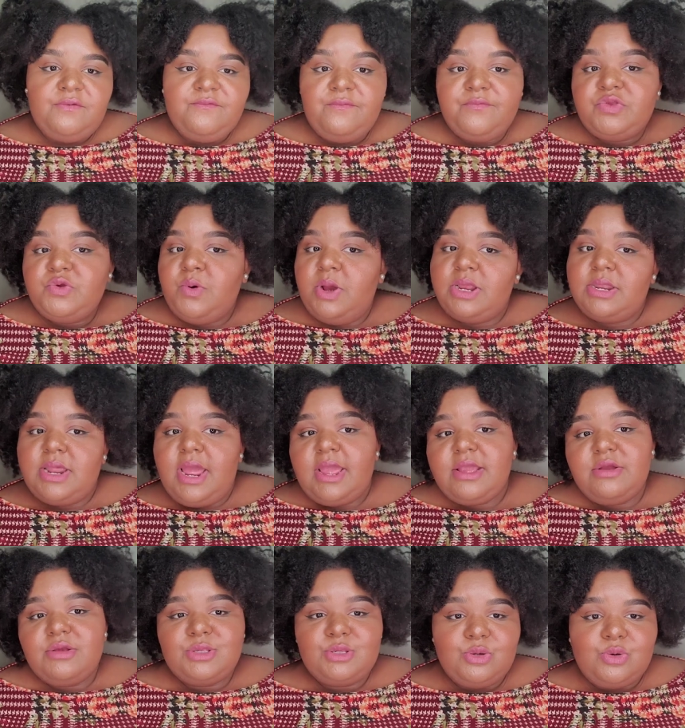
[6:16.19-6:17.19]
I'm twenty-nine
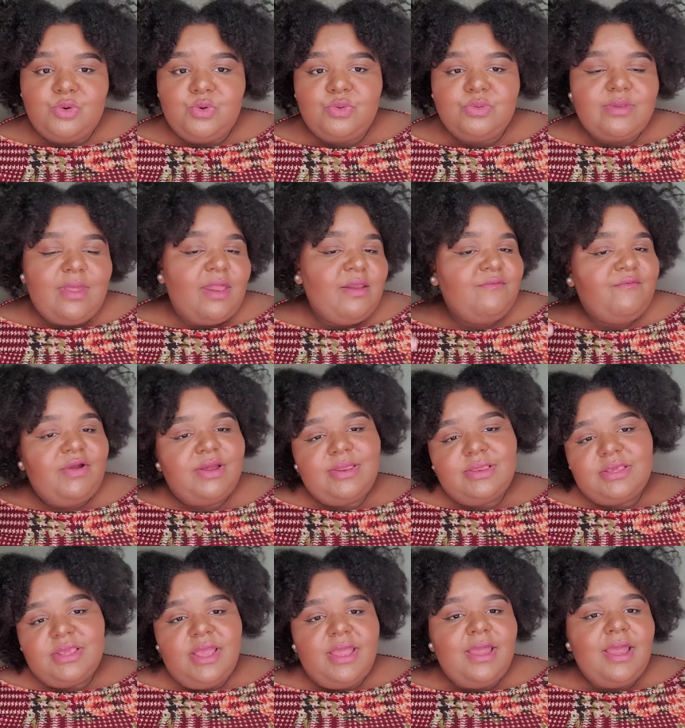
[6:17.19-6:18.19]
years old, not afraid to
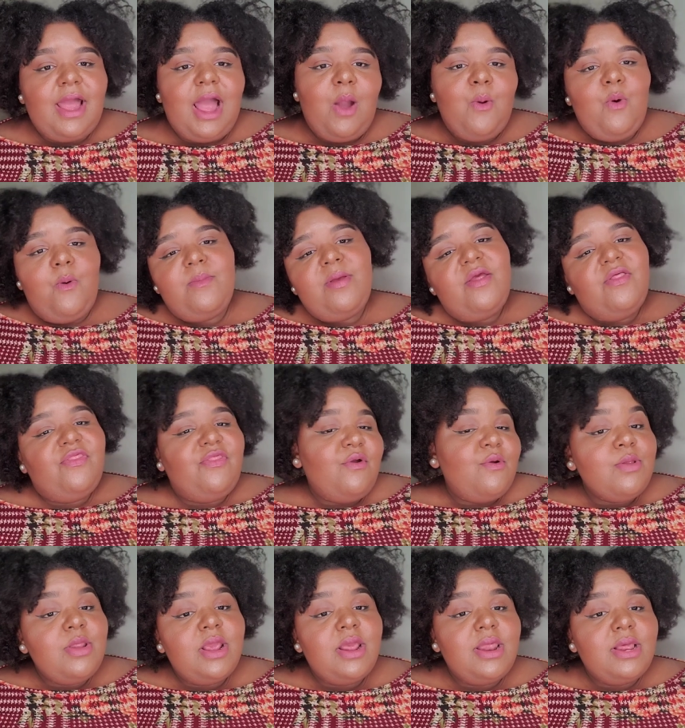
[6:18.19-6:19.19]
say it. I will be
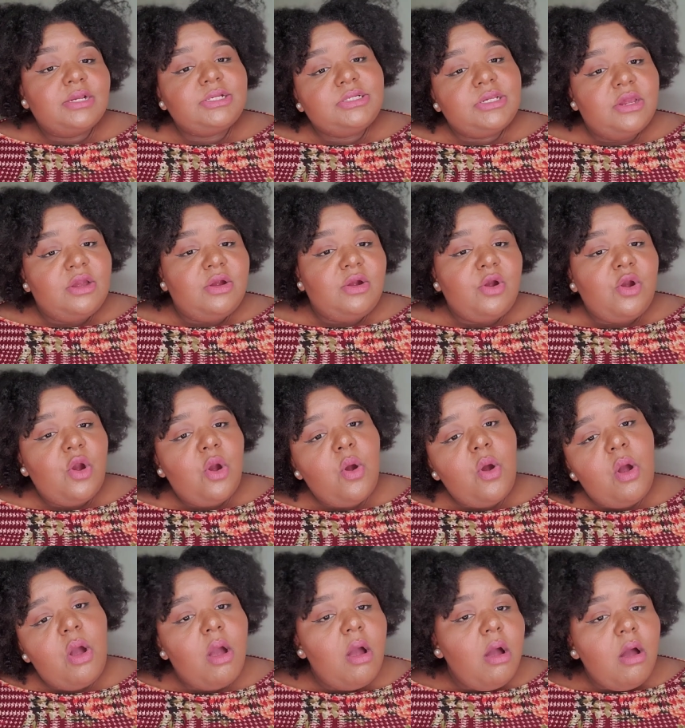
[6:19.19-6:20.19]
thirty this year.
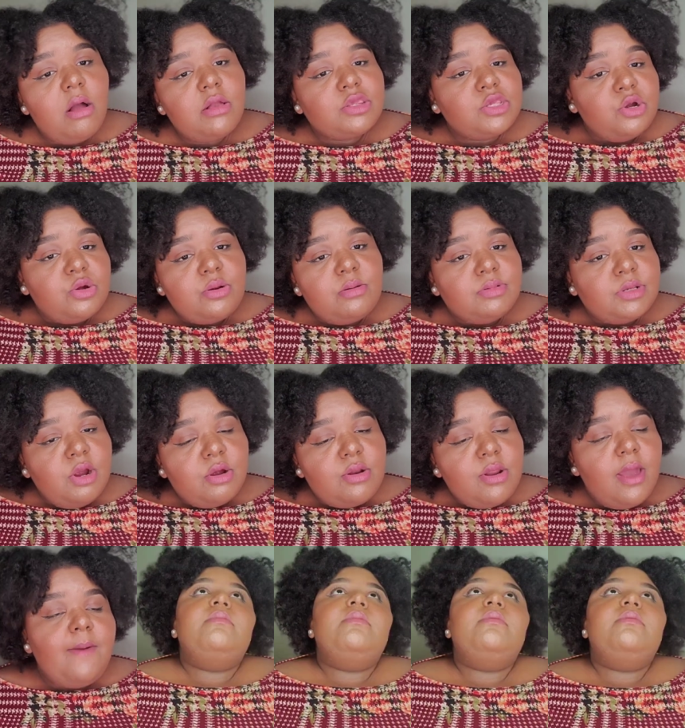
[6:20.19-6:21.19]
turn up, turn
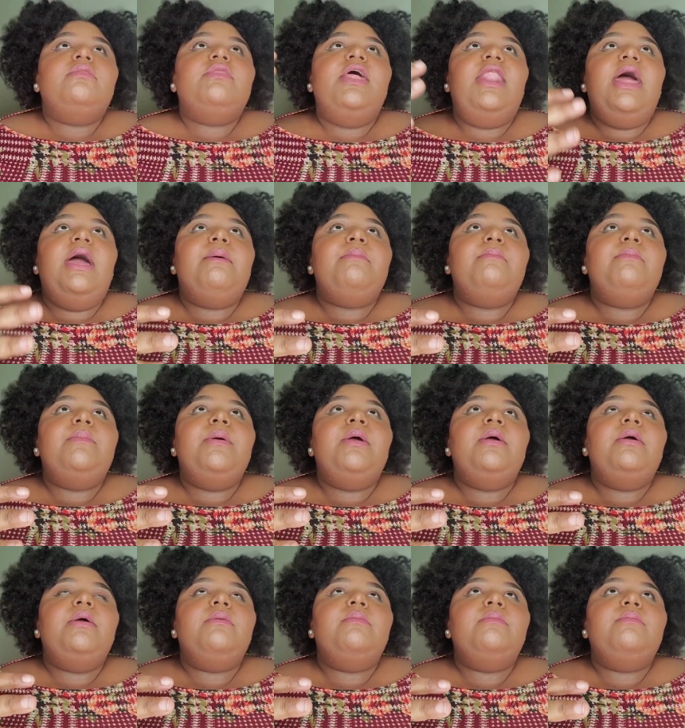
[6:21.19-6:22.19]
up. That I'm
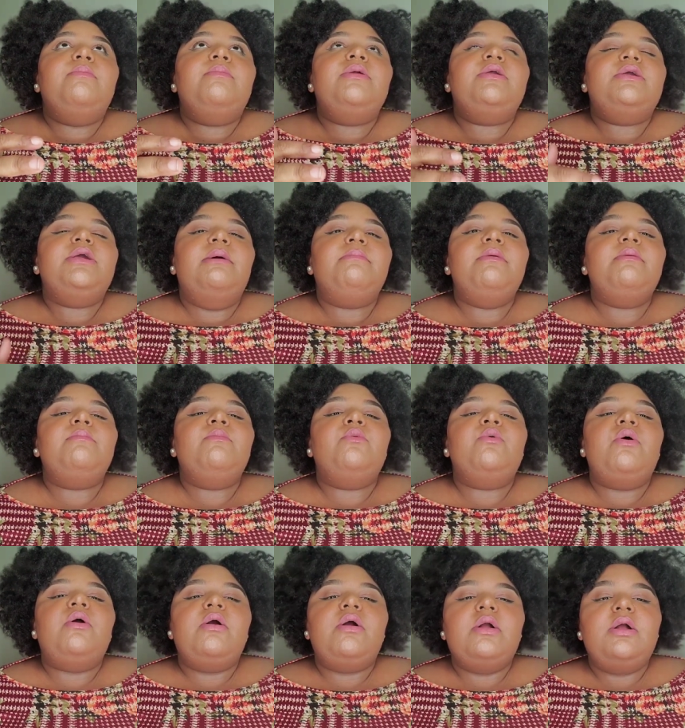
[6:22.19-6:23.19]
becoming
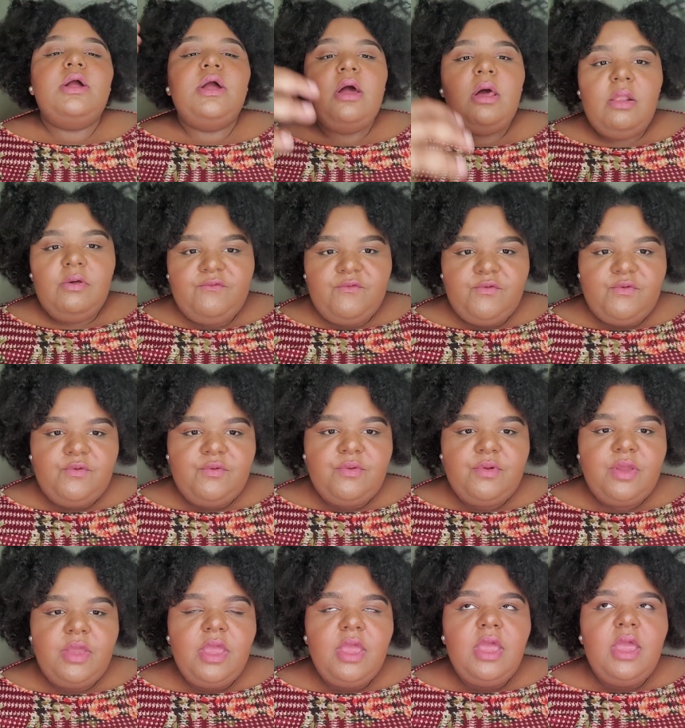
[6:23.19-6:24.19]
more colorful.
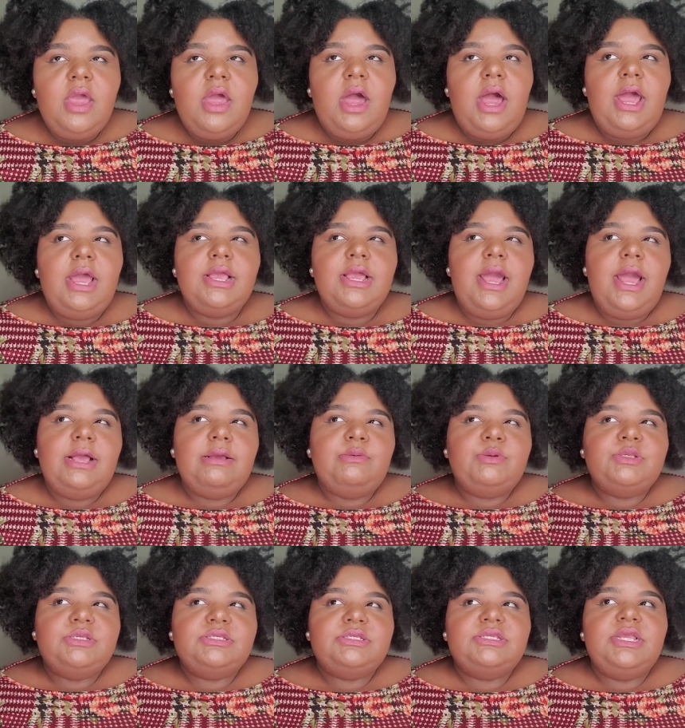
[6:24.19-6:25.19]
I, I would
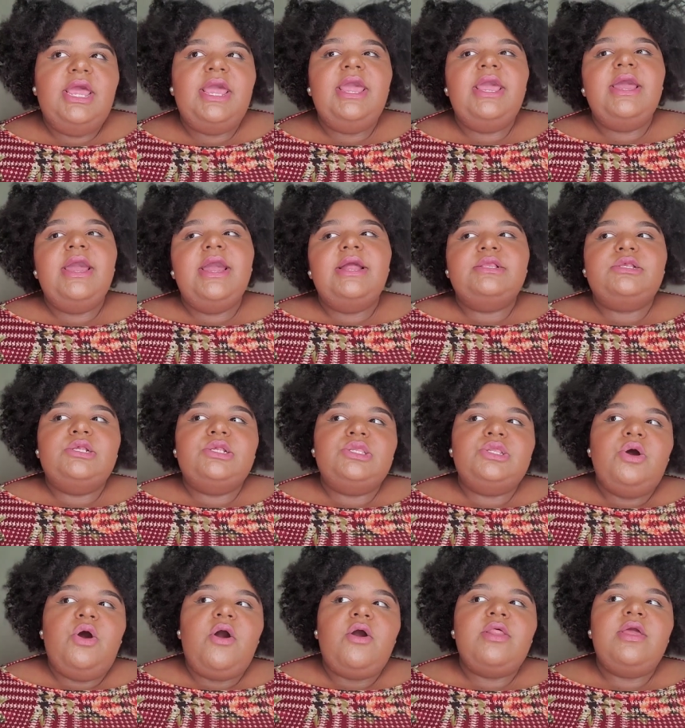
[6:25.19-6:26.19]
say it
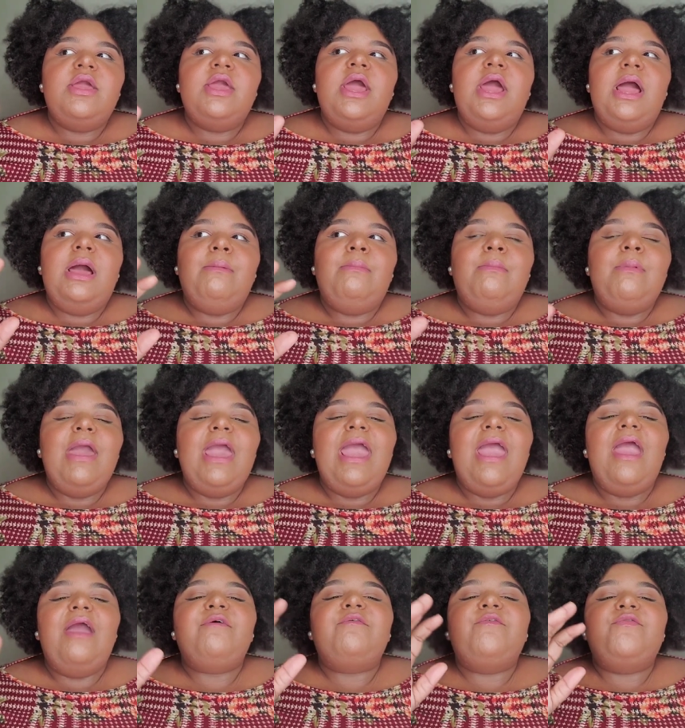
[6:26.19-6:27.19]
started um,
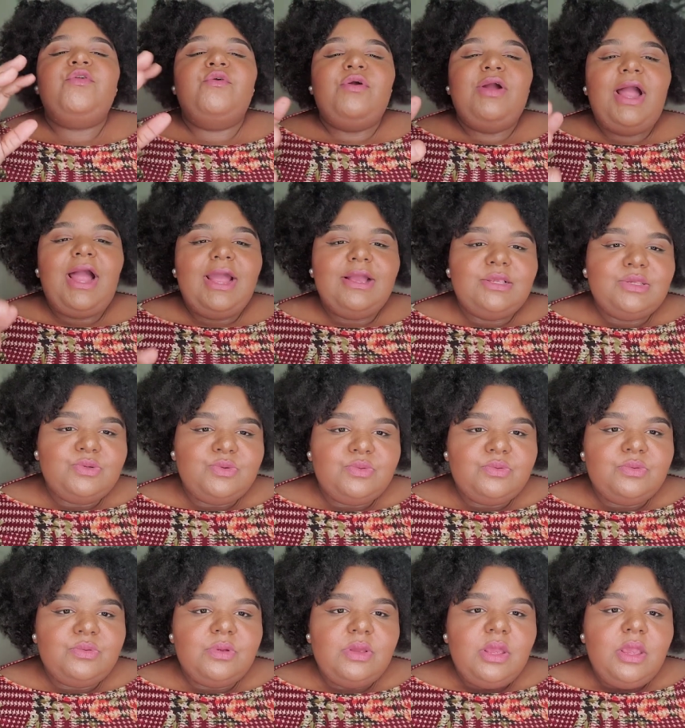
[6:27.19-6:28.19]
after high
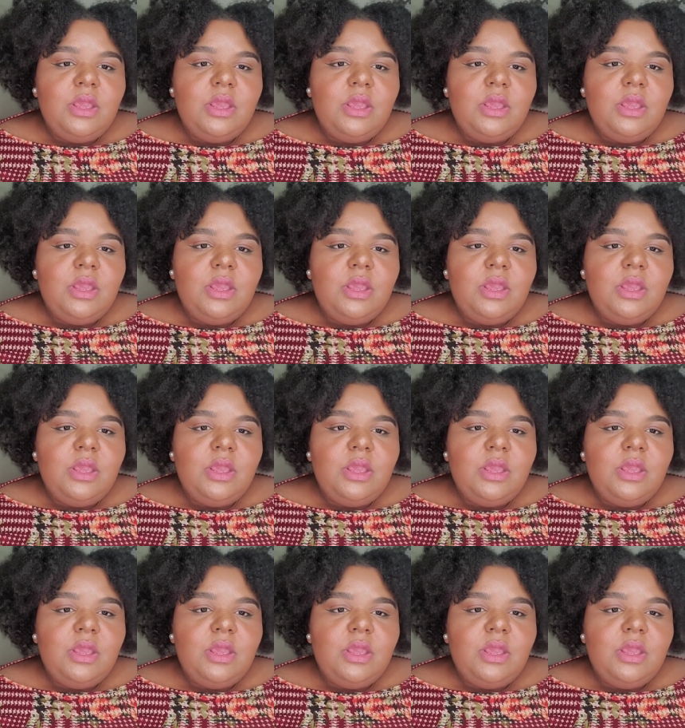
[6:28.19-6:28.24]
school.